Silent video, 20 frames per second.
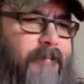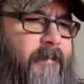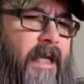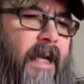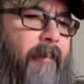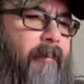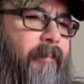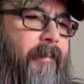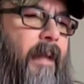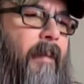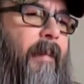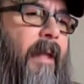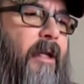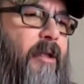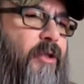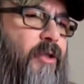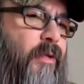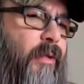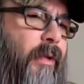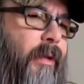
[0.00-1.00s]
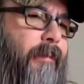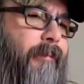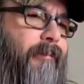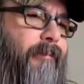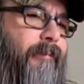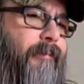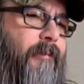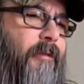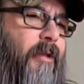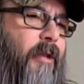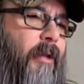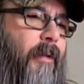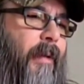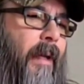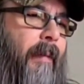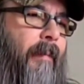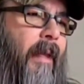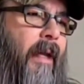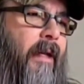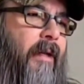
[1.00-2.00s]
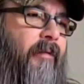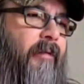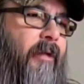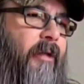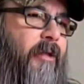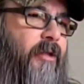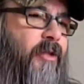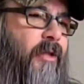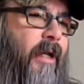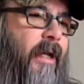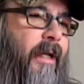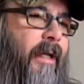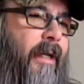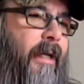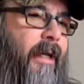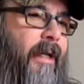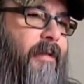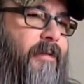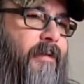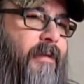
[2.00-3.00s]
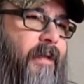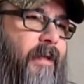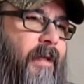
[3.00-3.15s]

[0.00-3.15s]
I'm not sure, so I'm not even going to try and guess.